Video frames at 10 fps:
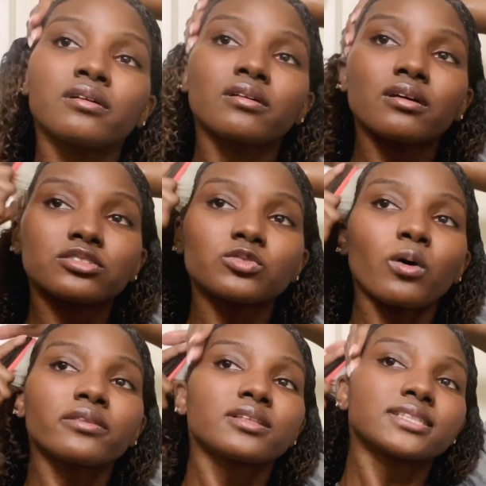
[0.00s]
Because you
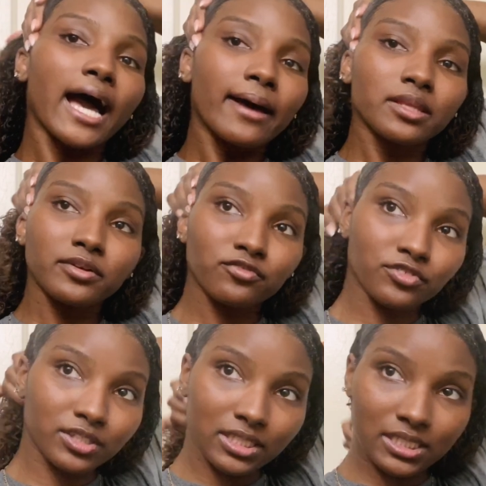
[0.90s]
want the top to be
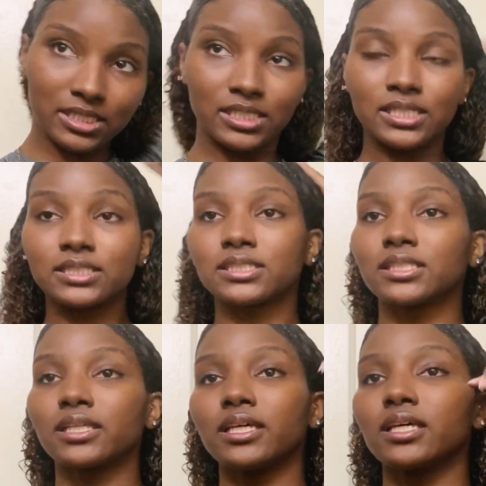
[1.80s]
really
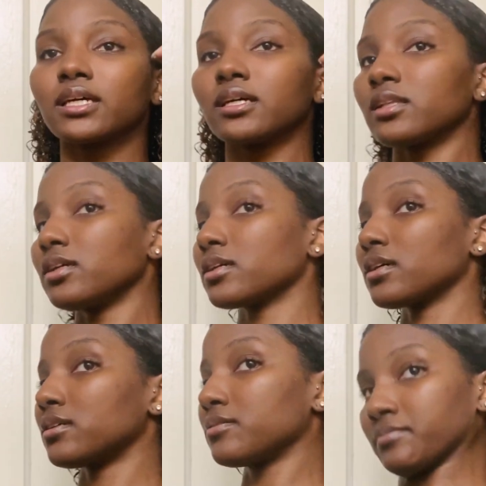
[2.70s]
sleek looking.